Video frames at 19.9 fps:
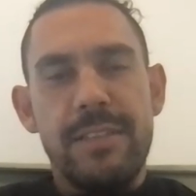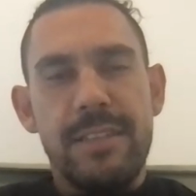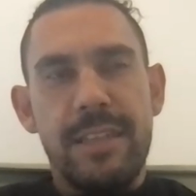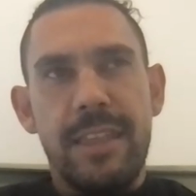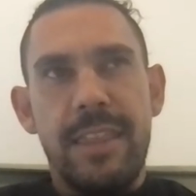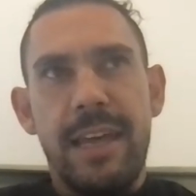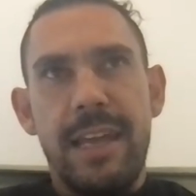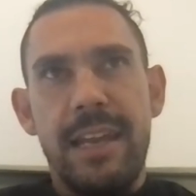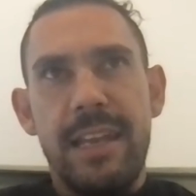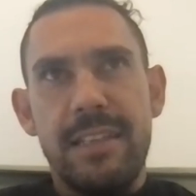
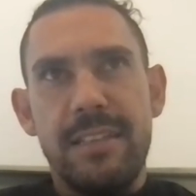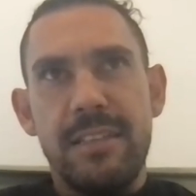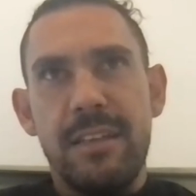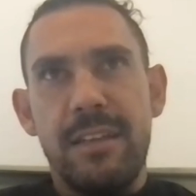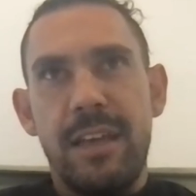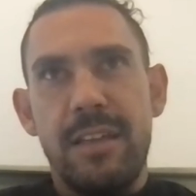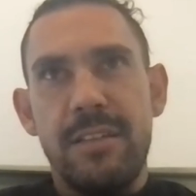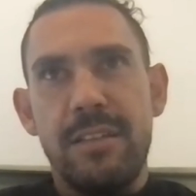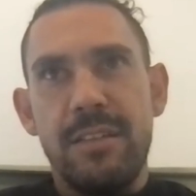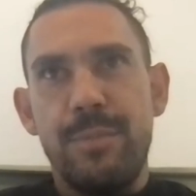see that
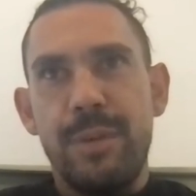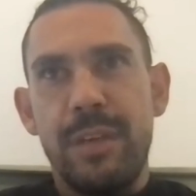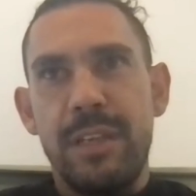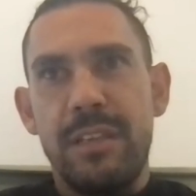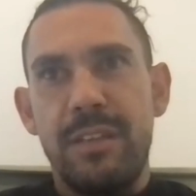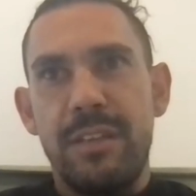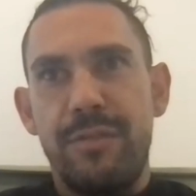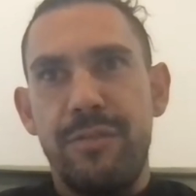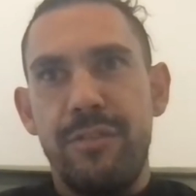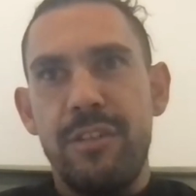as a
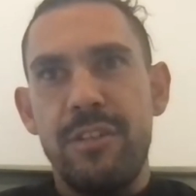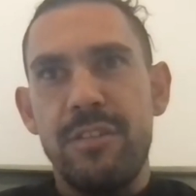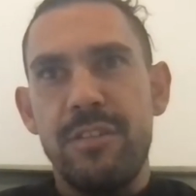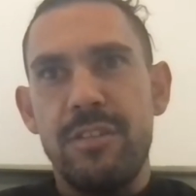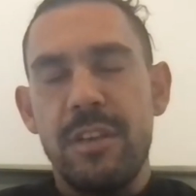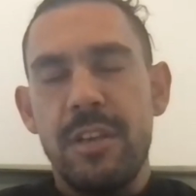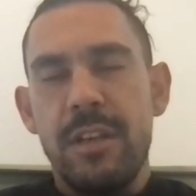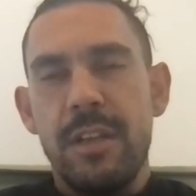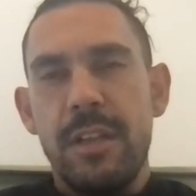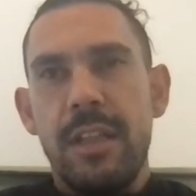big
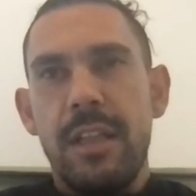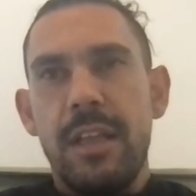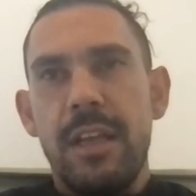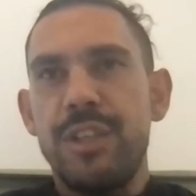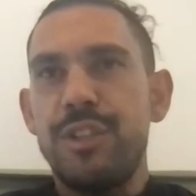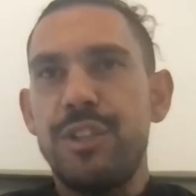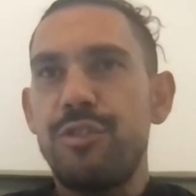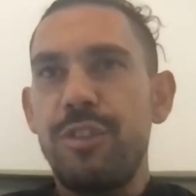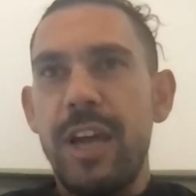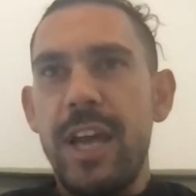difference.
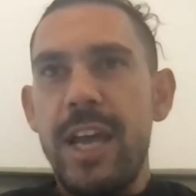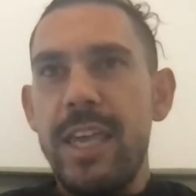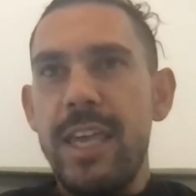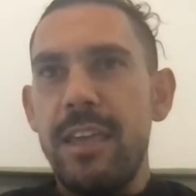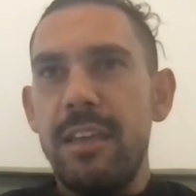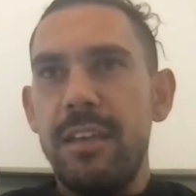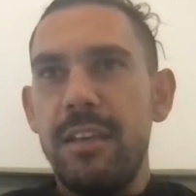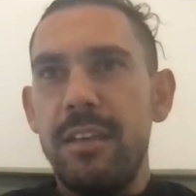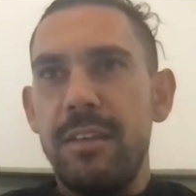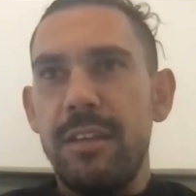
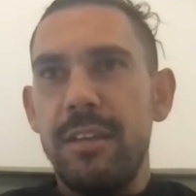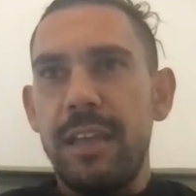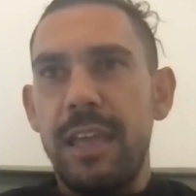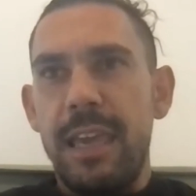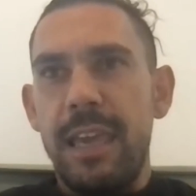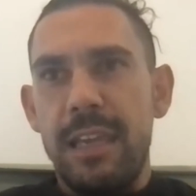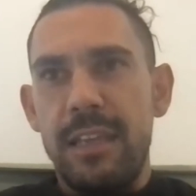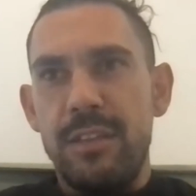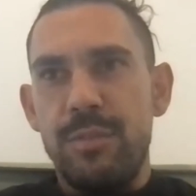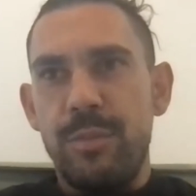Australian
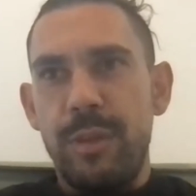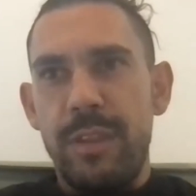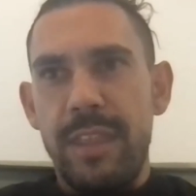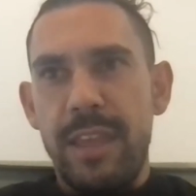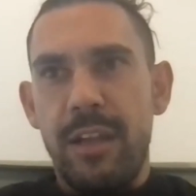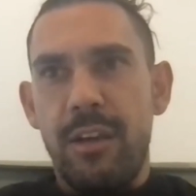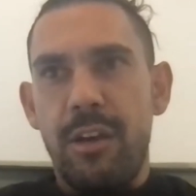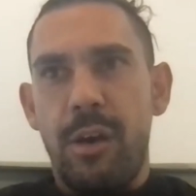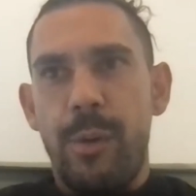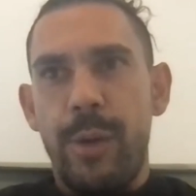kids, when
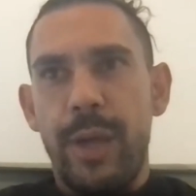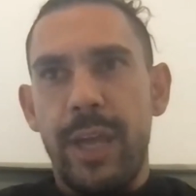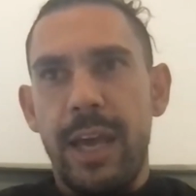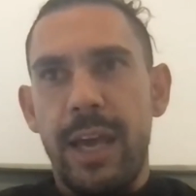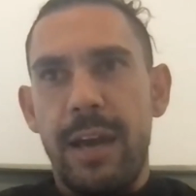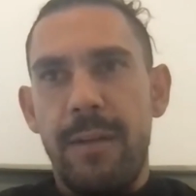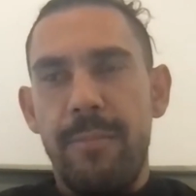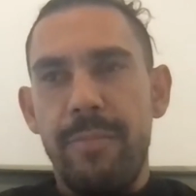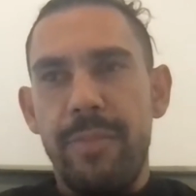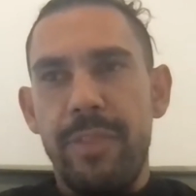they're growing
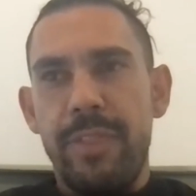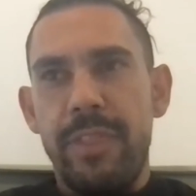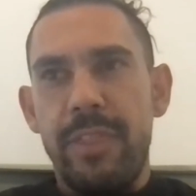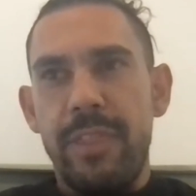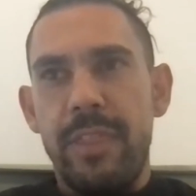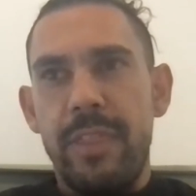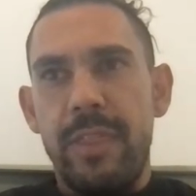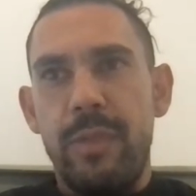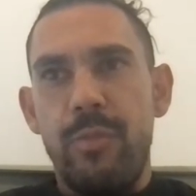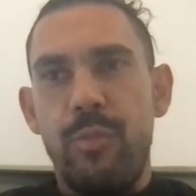up,
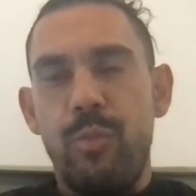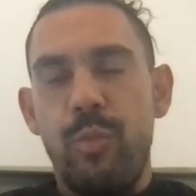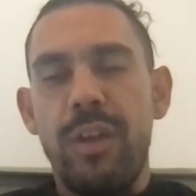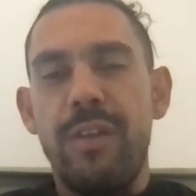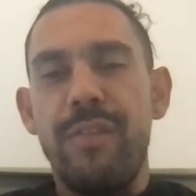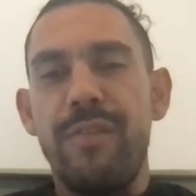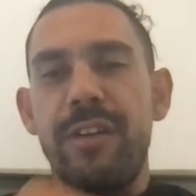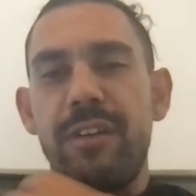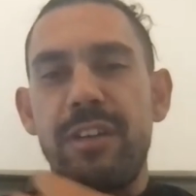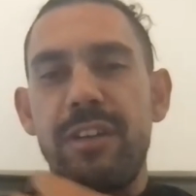
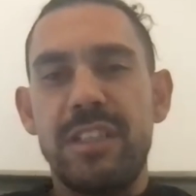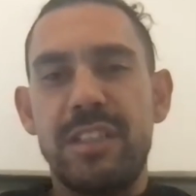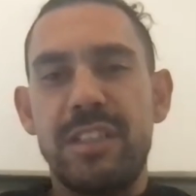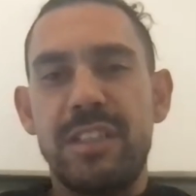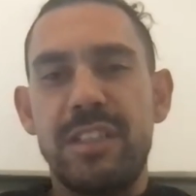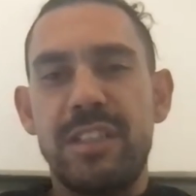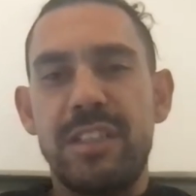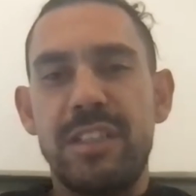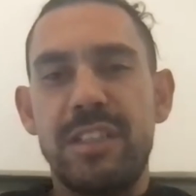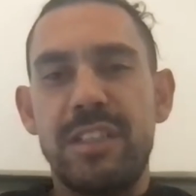we are very
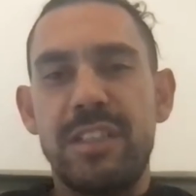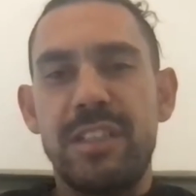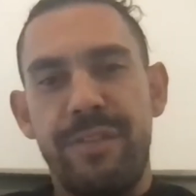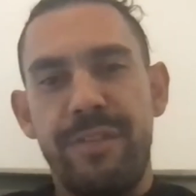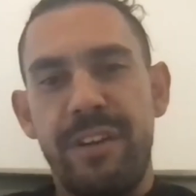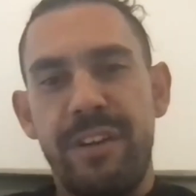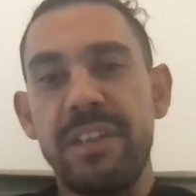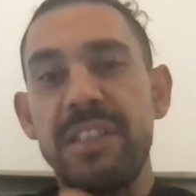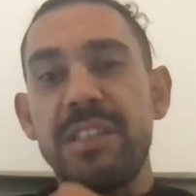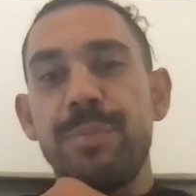spoiled. We're a
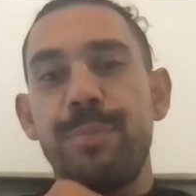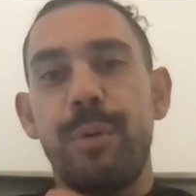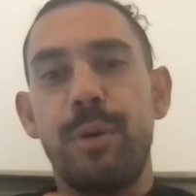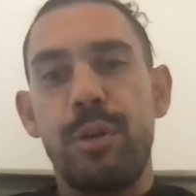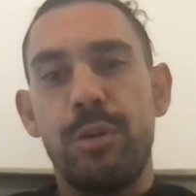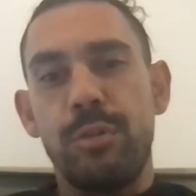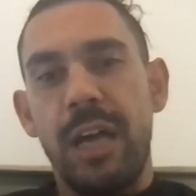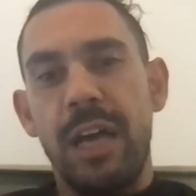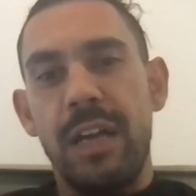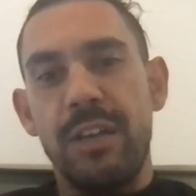very
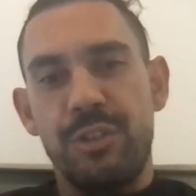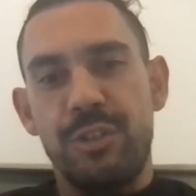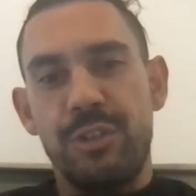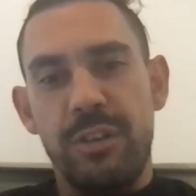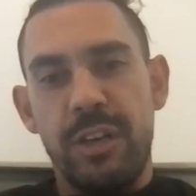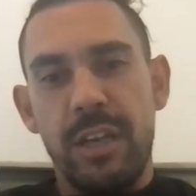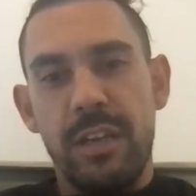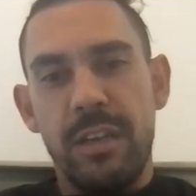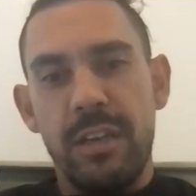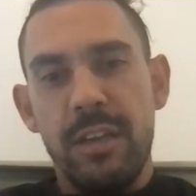spoiled
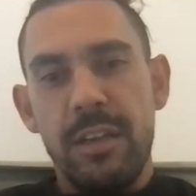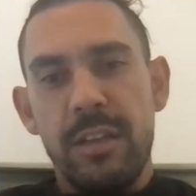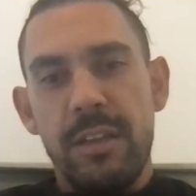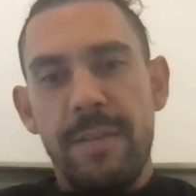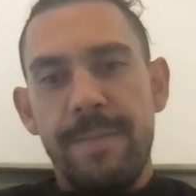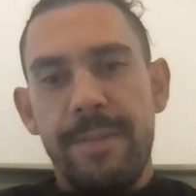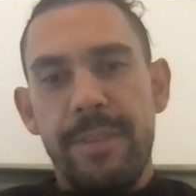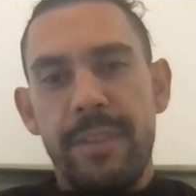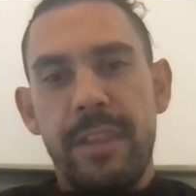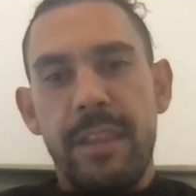country.
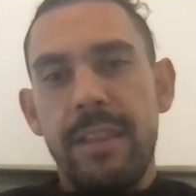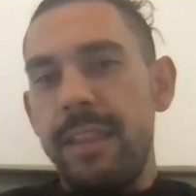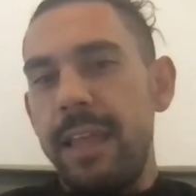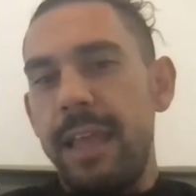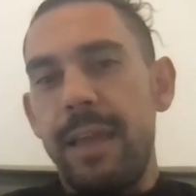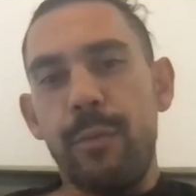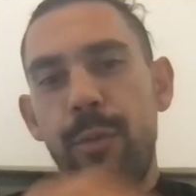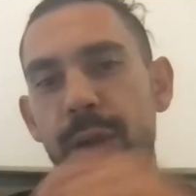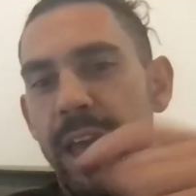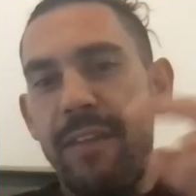
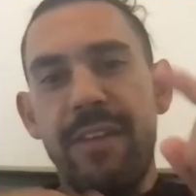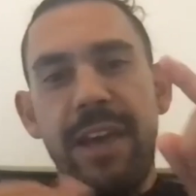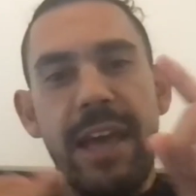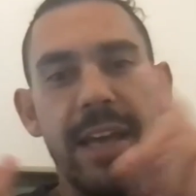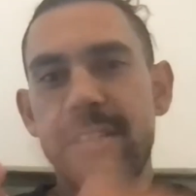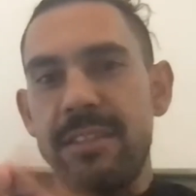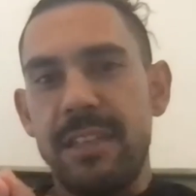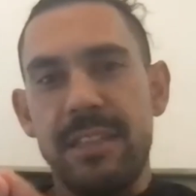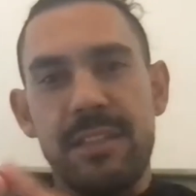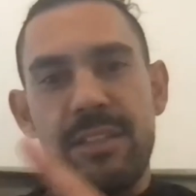We have
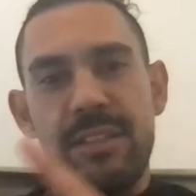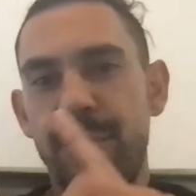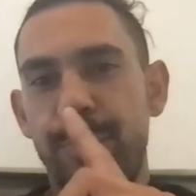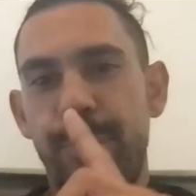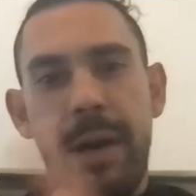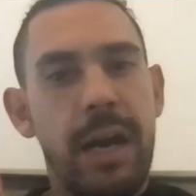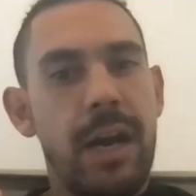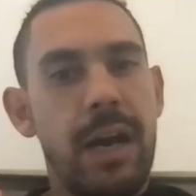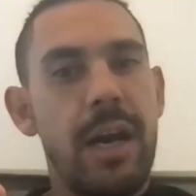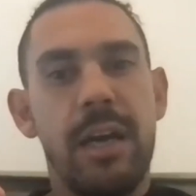access to
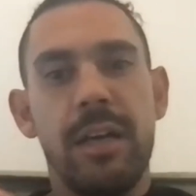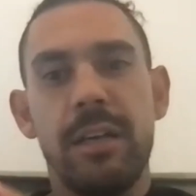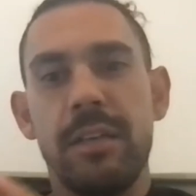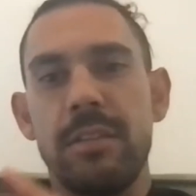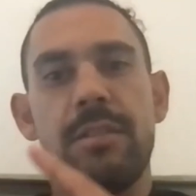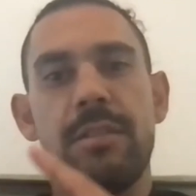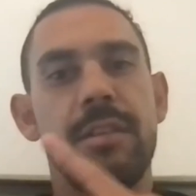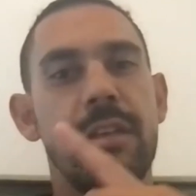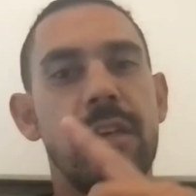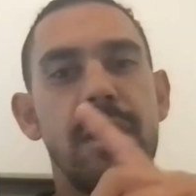
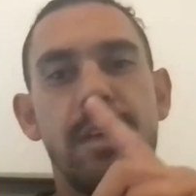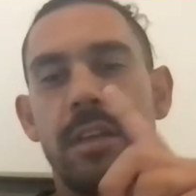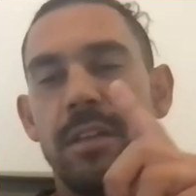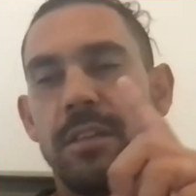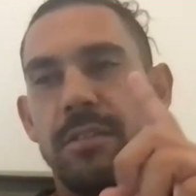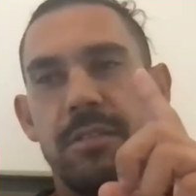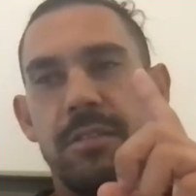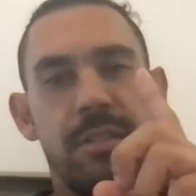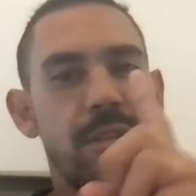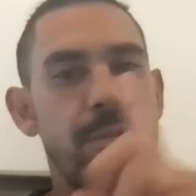parks,
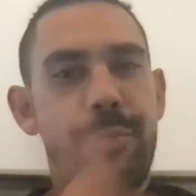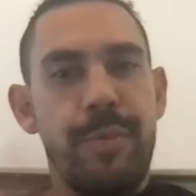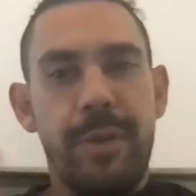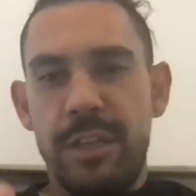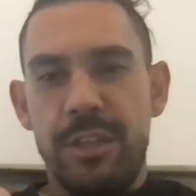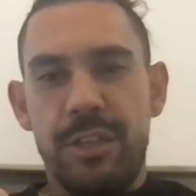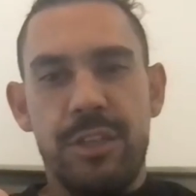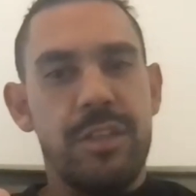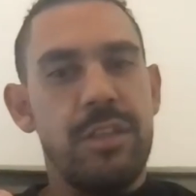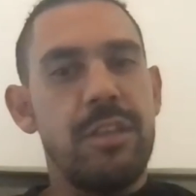to the
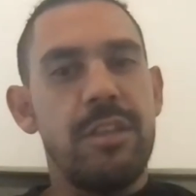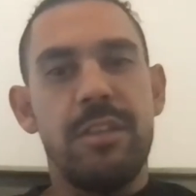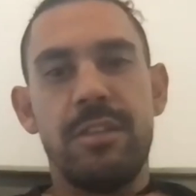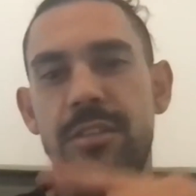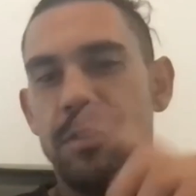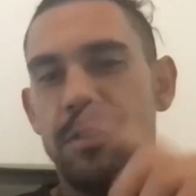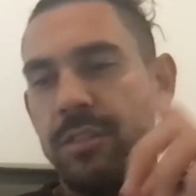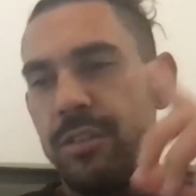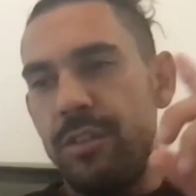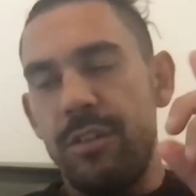
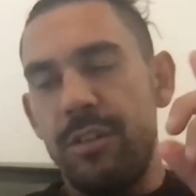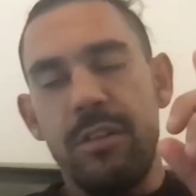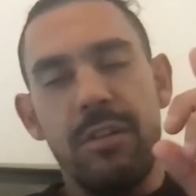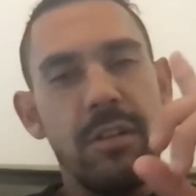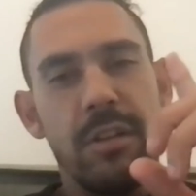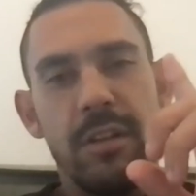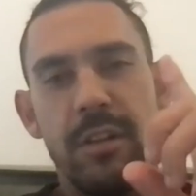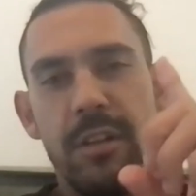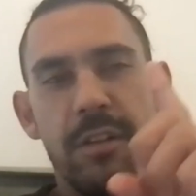beaches, to